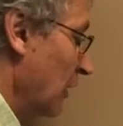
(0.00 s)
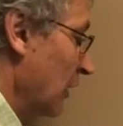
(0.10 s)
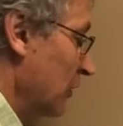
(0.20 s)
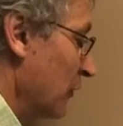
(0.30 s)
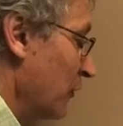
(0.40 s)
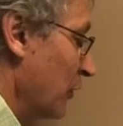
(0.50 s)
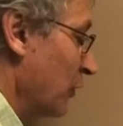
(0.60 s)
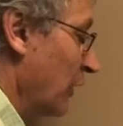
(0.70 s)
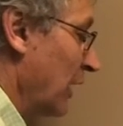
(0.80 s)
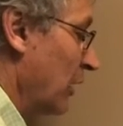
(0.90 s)
to figure
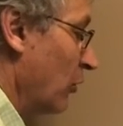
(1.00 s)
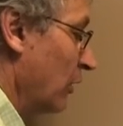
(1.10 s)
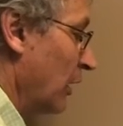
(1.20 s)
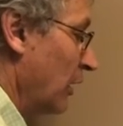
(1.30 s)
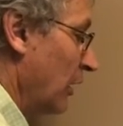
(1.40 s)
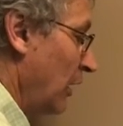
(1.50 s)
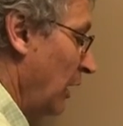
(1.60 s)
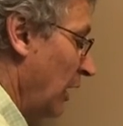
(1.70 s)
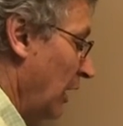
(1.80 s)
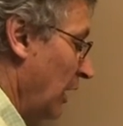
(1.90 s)
that out.
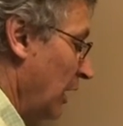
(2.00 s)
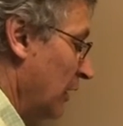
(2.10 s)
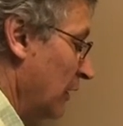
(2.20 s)
And